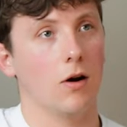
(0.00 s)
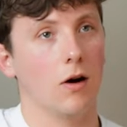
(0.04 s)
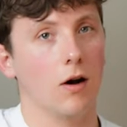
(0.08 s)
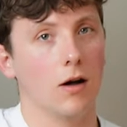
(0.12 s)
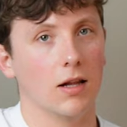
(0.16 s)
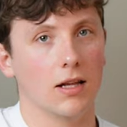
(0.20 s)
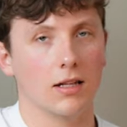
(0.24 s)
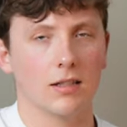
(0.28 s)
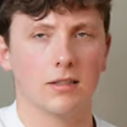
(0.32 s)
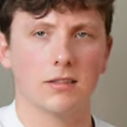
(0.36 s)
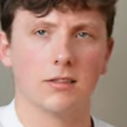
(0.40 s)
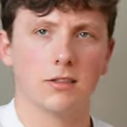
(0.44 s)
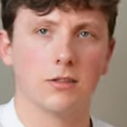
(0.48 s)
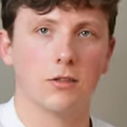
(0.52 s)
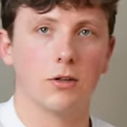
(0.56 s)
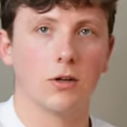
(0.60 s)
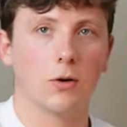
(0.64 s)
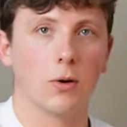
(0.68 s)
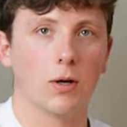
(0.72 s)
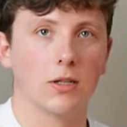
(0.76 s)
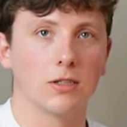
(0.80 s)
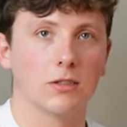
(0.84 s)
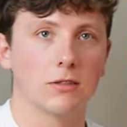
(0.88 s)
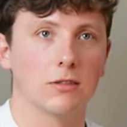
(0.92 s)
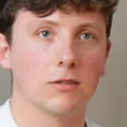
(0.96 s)
Oh, that's a good
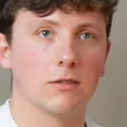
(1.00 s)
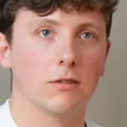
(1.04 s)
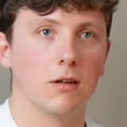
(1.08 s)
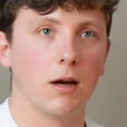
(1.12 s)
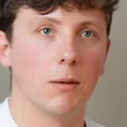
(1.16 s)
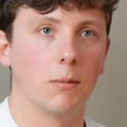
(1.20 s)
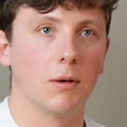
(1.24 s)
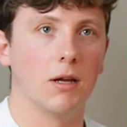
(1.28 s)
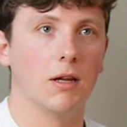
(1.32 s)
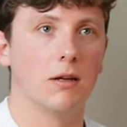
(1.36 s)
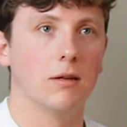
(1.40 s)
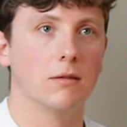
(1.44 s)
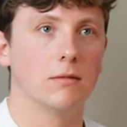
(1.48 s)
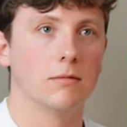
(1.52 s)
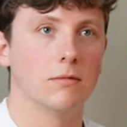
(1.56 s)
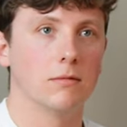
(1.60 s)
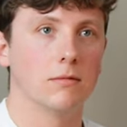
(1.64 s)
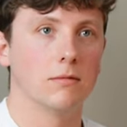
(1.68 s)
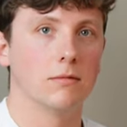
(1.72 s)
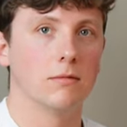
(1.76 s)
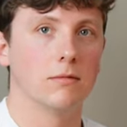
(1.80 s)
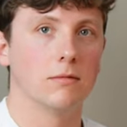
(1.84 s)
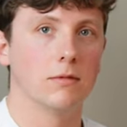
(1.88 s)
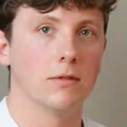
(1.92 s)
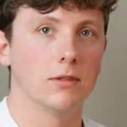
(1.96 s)
question. I mean,
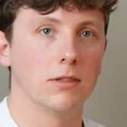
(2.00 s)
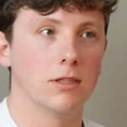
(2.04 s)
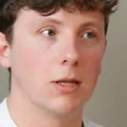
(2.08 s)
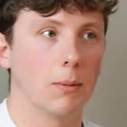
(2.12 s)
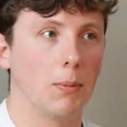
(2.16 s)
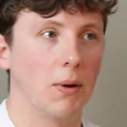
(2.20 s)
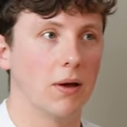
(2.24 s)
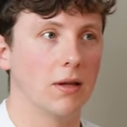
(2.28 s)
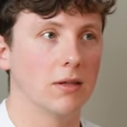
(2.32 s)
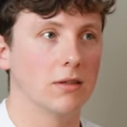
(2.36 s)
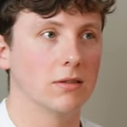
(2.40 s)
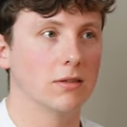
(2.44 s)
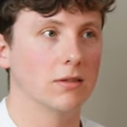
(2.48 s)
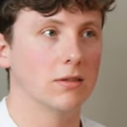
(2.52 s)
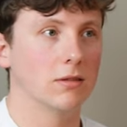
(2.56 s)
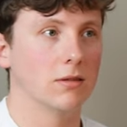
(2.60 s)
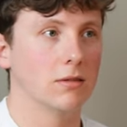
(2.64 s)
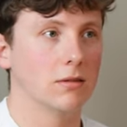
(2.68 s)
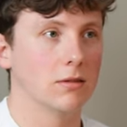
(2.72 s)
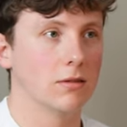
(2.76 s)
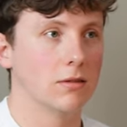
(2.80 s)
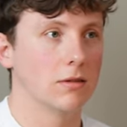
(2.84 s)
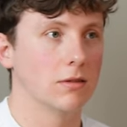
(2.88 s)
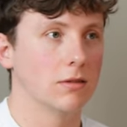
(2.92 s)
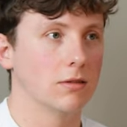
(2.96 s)
how many of you?
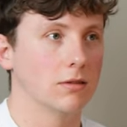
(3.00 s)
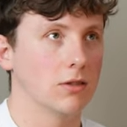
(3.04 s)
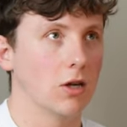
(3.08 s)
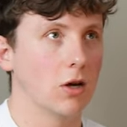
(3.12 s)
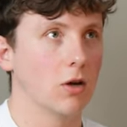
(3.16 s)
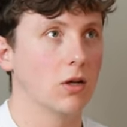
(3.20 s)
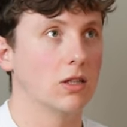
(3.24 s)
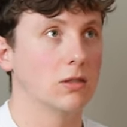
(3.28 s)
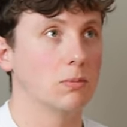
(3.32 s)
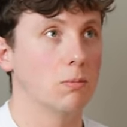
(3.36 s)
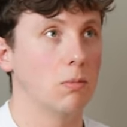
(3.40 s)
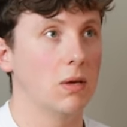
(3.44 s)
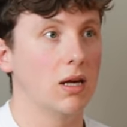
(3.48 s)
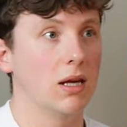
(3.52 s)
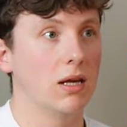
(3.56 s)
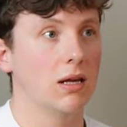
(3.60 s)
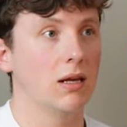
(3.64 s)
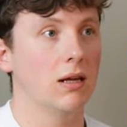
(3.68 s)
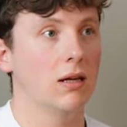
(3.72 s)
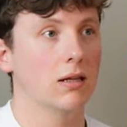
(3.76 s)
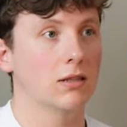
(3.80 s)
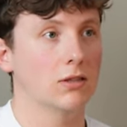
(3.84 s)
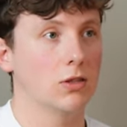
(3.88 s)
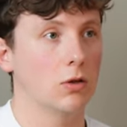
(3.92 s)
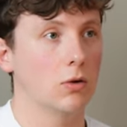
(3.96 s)
Depends. So it's
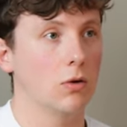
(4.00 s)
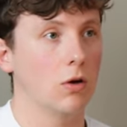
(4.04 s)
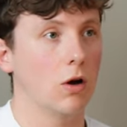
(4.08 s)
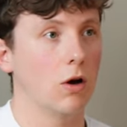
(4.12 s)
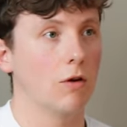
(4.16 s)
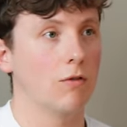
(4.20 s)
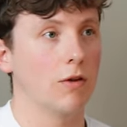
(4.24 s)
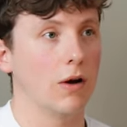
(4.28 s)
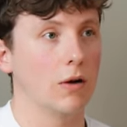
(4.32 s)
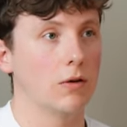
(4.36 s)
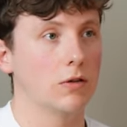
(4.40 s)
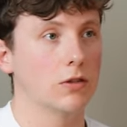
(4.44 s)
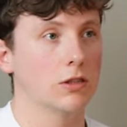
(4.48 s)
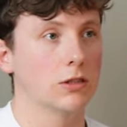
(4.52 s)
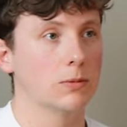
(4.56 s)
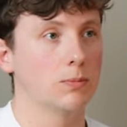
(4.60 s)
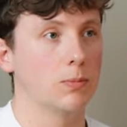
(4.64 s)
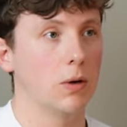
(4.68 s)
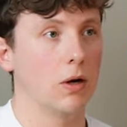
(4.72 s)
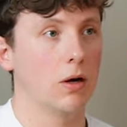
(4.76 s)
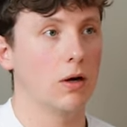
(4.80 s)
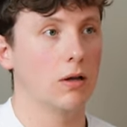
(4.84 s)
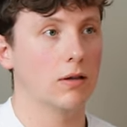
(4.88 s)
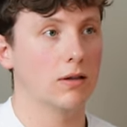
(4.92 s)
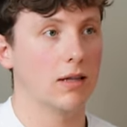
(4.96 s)
me, 2 co-founders,
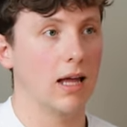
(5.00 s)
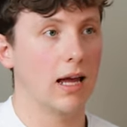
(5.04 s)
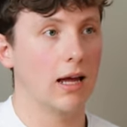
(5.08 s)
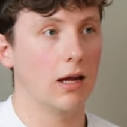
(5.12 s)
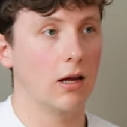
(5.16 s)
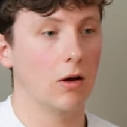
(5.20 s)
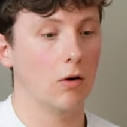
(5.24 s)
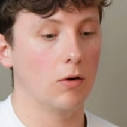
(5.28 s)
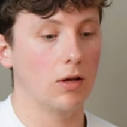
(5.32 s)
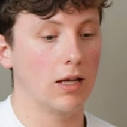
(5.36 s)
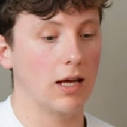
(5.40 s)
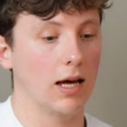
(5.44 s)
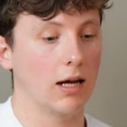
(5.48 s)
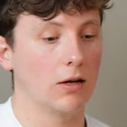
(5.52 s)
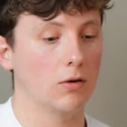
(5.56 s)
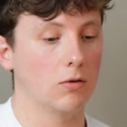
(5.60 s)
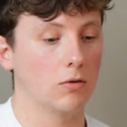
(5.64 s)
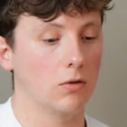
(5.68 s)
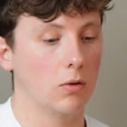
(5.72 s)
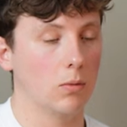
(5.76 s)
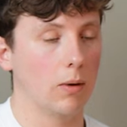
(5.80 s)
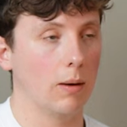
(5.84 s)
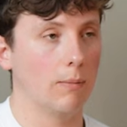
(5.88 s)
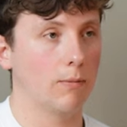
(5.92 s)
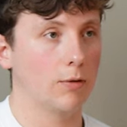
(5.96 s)
but they only handle
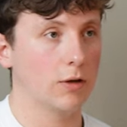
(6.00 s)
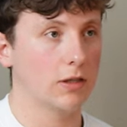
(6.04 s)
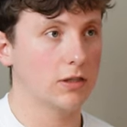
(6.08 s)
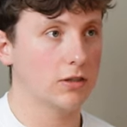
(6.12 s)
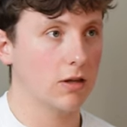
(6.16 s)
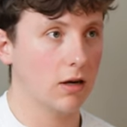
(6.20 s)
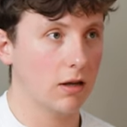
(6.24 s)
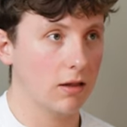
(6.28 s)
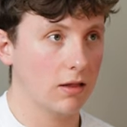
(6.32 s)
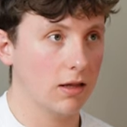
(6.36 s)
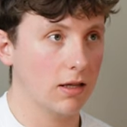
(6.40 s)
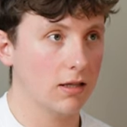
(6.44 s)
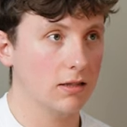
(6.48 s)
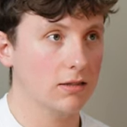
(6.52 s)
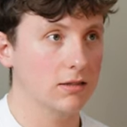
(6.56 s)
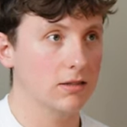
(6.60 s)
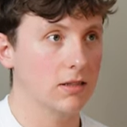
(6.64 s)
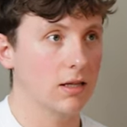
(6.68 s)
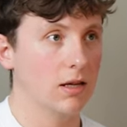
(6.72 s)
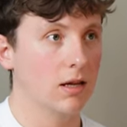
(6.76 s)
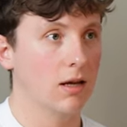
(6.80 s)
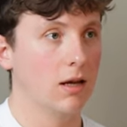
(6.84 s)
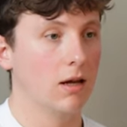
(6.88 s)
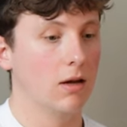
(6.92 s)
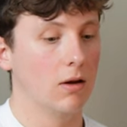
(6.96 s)
the Web3 side of things.
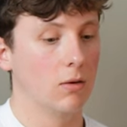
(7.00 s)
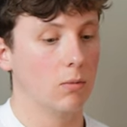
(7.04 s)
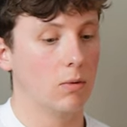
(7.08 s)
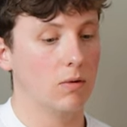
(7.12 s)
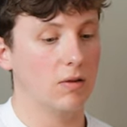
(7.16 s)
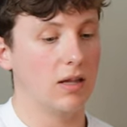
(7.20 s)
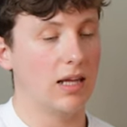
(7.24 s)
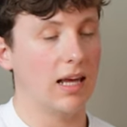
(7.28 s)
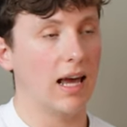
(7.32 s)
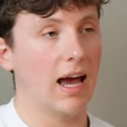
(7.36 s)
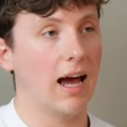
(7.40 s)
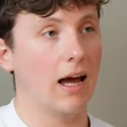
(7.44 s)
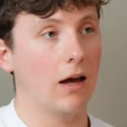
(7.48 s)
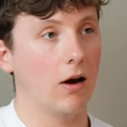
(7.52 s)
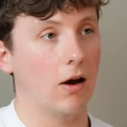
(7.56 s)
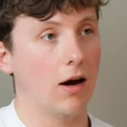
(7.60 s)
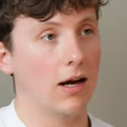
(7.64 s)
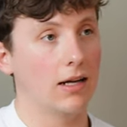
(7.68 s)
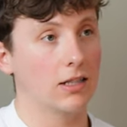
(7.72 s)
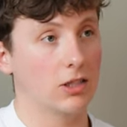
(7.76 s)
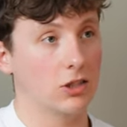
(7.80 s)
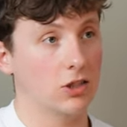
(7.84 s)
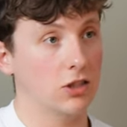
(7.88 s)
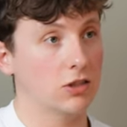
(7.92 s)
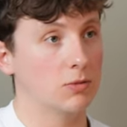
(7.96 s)
Yeah. With the AI,
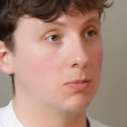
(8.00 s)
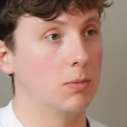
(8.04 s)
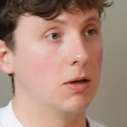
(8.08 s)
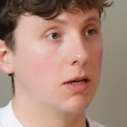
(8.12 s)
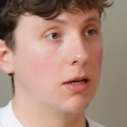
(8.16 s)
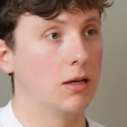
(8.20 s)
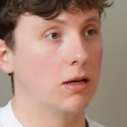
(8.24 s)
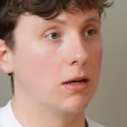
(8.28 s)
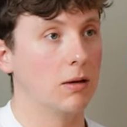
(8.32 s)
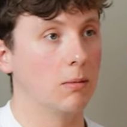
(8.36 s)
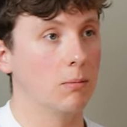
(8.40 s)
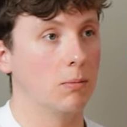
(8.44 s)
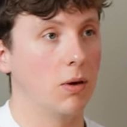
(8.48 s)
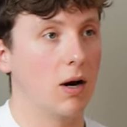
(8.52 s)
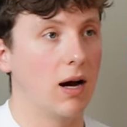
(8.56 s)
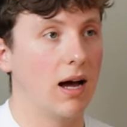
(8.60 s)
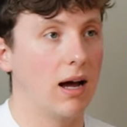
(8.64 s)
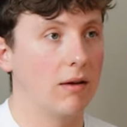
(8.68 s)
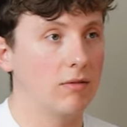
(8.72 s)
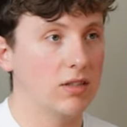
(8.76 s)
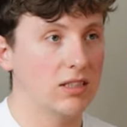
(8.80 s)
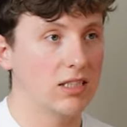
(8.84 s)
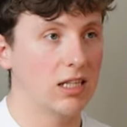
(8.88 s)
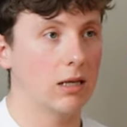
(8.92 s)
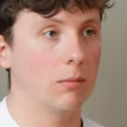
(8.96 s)
it's just me. But I
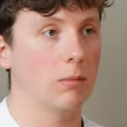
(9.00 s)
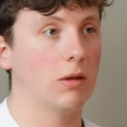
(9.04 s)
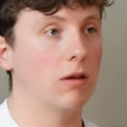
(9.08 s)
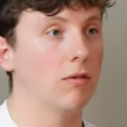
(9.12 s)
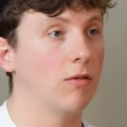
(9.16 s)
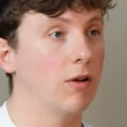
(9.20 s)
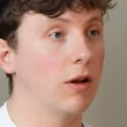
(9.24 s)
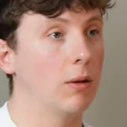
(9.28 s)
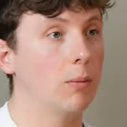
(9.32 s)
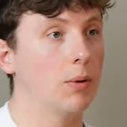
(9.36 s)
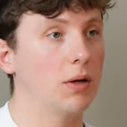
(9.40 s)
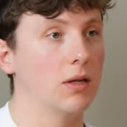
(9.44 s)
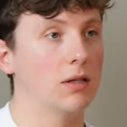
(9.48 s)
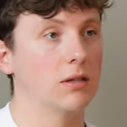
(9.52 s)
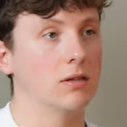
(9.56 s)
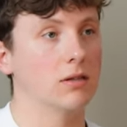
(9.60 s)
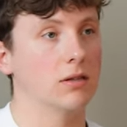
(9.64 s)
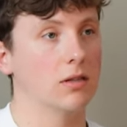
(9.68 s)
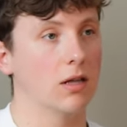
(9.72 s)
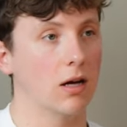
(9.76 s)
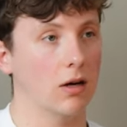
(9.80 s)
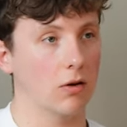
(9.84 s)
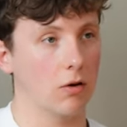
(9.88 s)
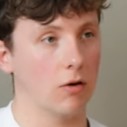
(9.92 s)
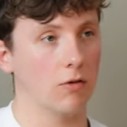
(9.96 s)
have a team in the
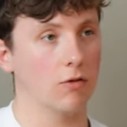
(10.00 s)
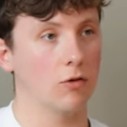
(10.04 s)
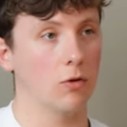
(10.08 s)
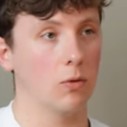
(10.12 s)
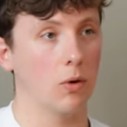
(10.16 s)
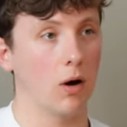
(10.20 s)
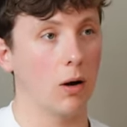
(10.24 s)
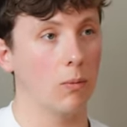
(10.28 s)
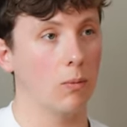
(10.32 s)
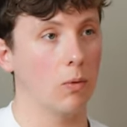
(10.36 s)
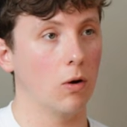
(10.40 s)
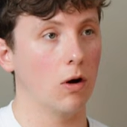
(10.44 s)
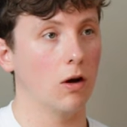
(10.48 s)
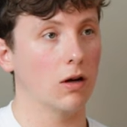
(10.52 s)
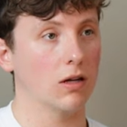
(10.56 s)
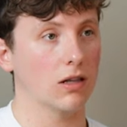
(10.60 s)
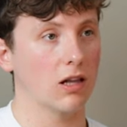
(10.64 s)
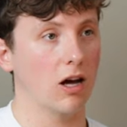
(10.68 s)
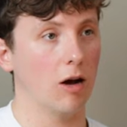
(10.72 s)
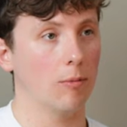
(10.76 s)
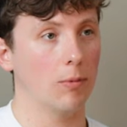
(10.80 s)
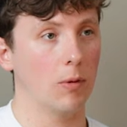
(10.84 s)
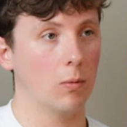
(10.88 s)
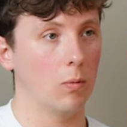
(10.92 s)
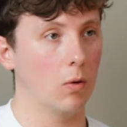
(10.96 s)
Philippines that I've got through Upwork
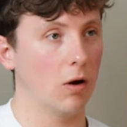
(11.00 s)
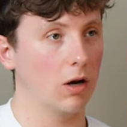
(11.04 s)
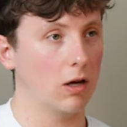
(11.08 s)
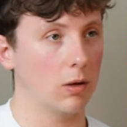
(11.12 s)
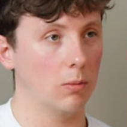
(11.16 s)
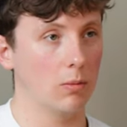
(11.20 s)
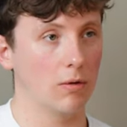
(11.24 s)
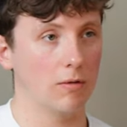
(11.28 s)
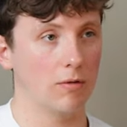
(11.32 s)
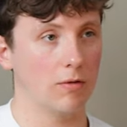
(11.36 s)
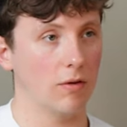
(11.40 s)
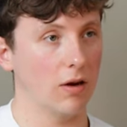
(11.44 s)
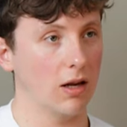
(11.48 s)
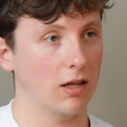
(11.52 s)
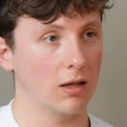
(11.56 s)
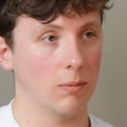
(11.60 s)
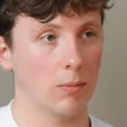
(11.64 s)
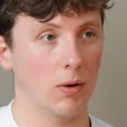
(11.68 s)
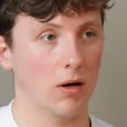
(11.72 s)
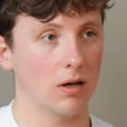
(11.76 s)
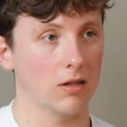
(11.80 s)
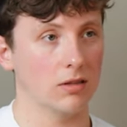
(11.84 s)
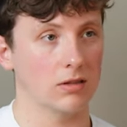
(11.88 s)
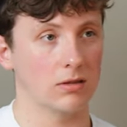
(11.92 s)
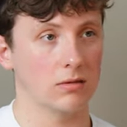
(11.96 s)
that I've been working with for like the
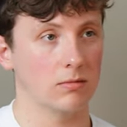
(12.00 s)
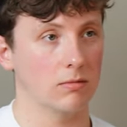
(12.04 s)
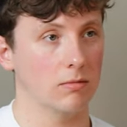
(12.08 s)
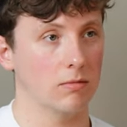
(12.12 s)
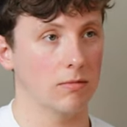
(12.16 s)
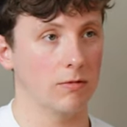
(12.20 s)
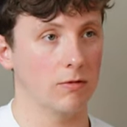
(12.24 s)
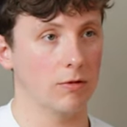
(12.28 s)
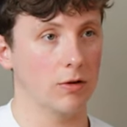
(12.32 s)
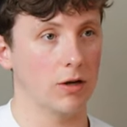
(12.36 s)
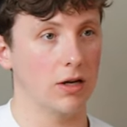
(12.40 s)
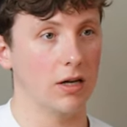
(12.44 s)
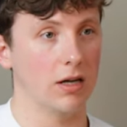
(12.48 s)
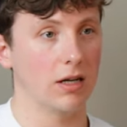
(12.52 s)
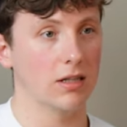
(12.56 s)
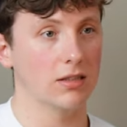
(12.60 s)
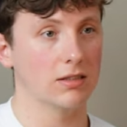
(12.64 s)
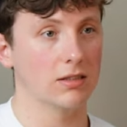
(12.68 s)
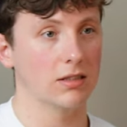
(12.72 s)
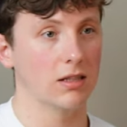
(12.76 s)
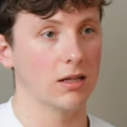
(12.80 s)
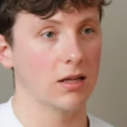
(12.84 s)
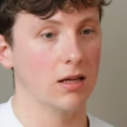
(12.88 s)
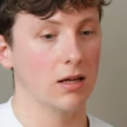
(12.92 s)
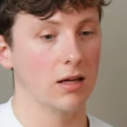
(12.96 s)
past 3
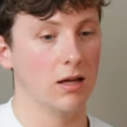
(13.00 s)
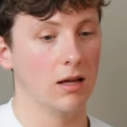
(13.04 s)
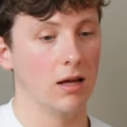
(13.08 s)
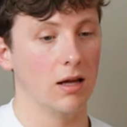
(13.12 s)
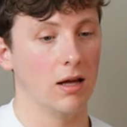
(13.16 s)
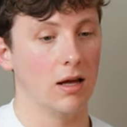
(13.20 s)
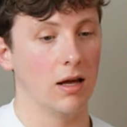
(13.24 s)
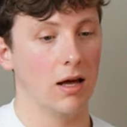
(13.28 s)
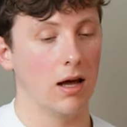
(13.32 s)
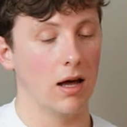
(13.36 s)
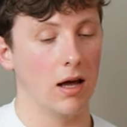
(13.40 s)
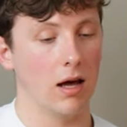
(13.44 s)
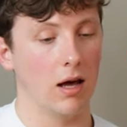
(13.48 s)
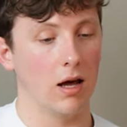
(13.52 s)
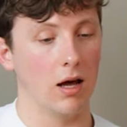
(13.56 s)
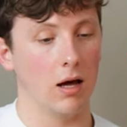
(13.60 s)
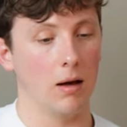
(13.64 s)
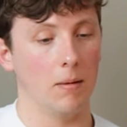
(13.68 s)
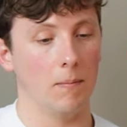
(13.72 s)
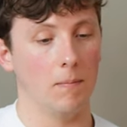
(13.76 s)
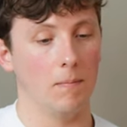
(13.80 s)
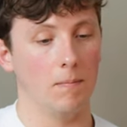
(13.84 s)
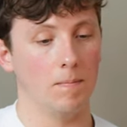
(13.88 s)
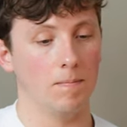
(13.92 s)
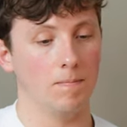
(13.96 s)
years. Yeah.